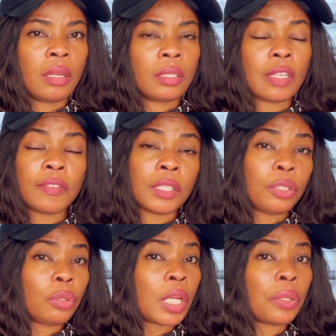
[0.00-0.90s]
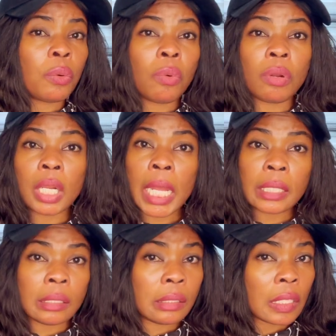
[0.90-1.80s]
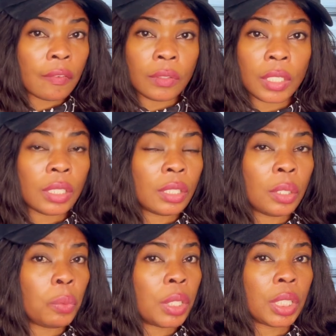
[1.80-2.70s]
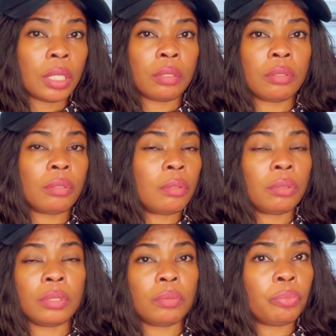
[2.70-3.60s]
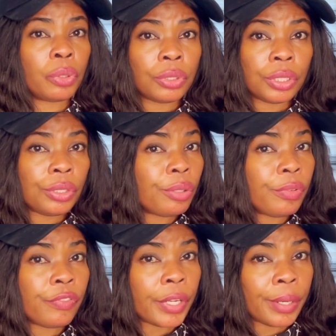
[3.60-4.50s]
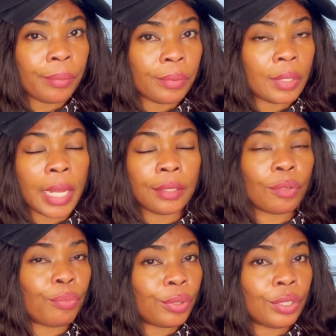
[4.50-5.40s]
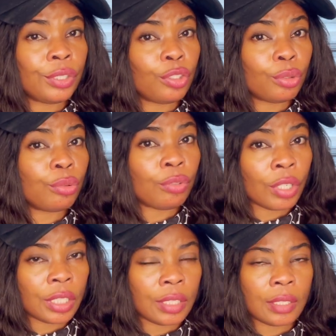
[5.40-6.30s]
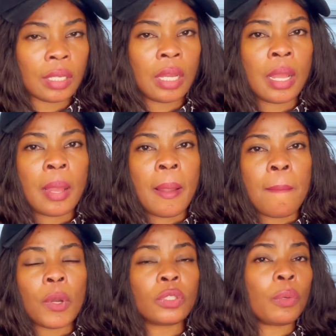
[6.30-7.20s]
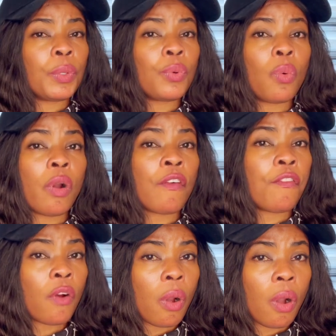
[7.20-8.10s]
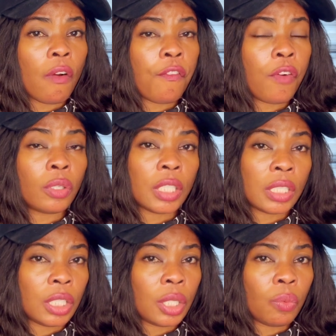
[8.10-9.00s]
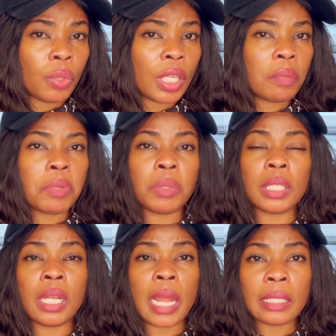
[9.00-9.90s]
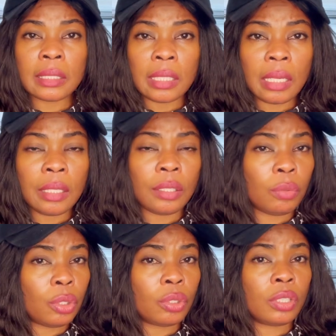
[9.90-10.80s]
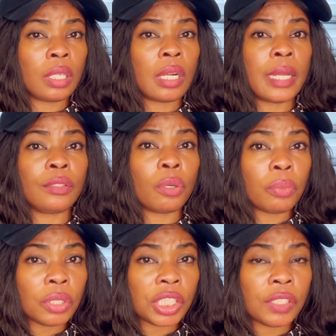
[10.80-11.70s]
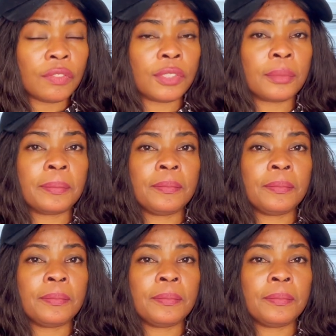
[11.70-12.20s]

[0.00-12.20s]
Definitely you cannot work like the seven days in a week, because body no be firewood, like your body need to rest. But some people work for four days in a week. Maybe the last day they will just take like double shift.